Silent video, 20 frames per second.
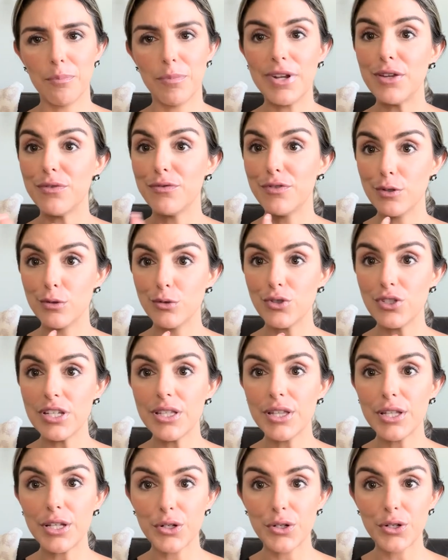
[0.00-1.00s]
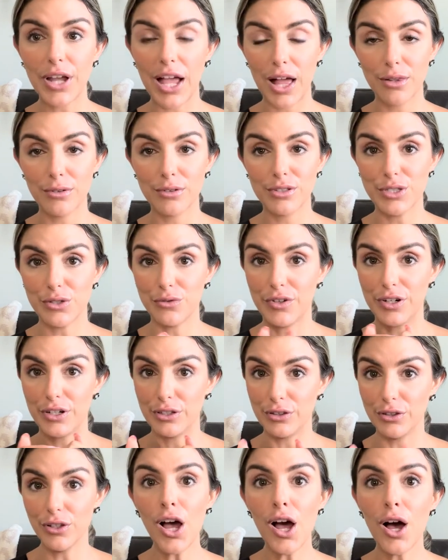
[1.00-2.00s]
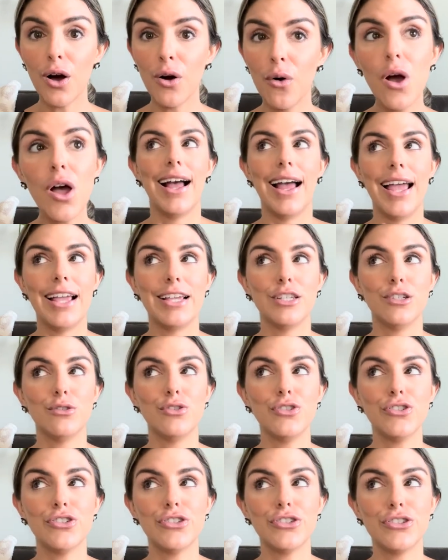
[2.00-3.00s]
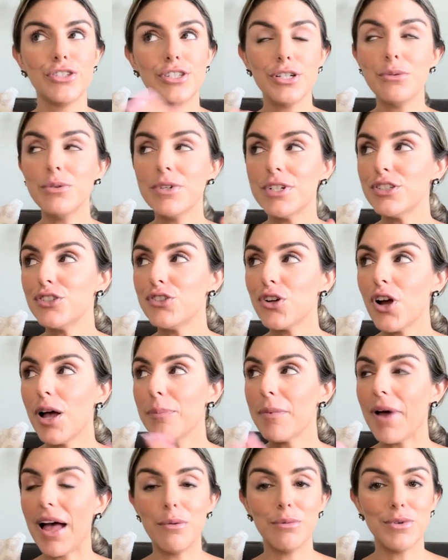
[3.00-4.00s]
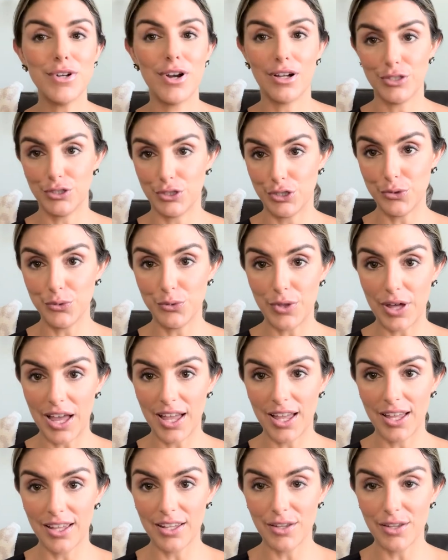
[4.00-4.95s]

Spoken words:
But if you see that your calories are very low and you still want to drop, I would not do that.